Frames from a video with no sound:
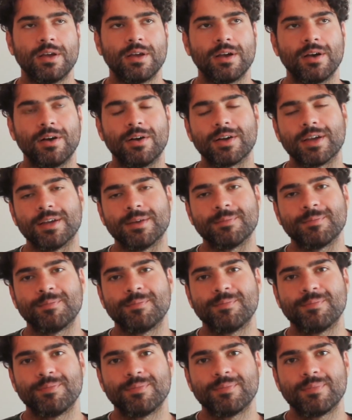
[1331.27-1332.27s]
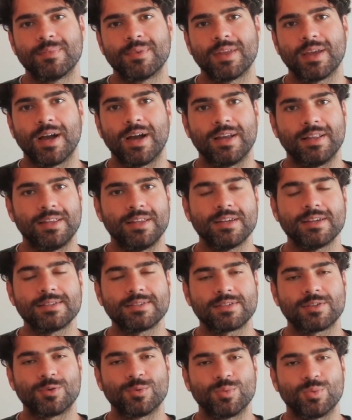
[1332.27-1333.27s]
okay, ideas
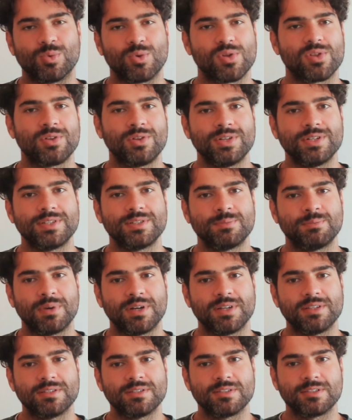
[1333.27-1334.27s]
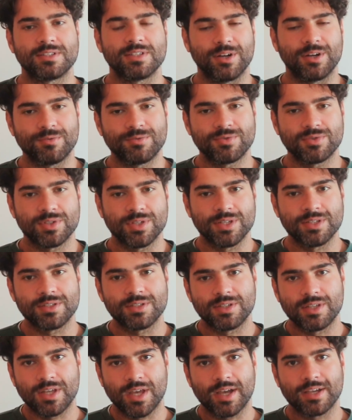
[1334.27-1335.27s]
are worthless by themselves. It's
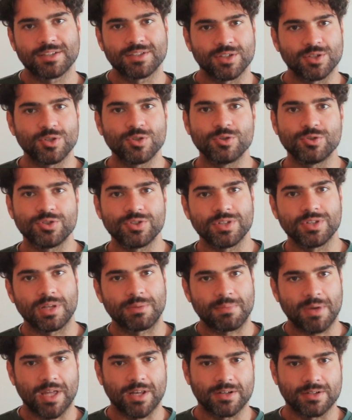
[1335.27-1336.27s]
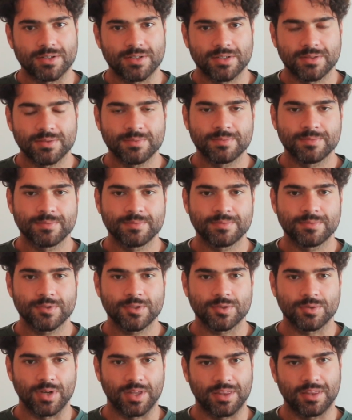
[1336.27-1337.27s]
the execution that matters.
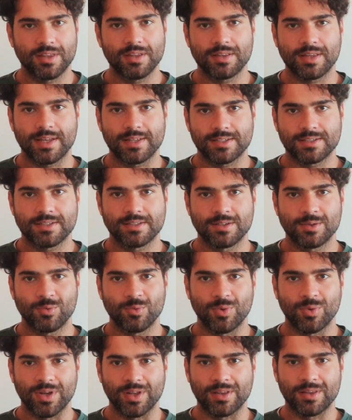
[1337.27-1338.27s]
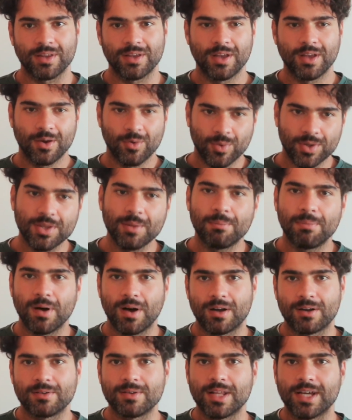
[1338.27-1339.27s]
So I think that's what the
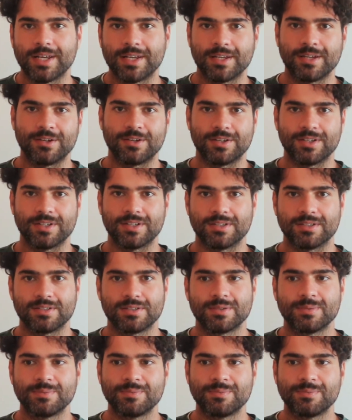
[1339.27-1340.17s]
bottom line here is.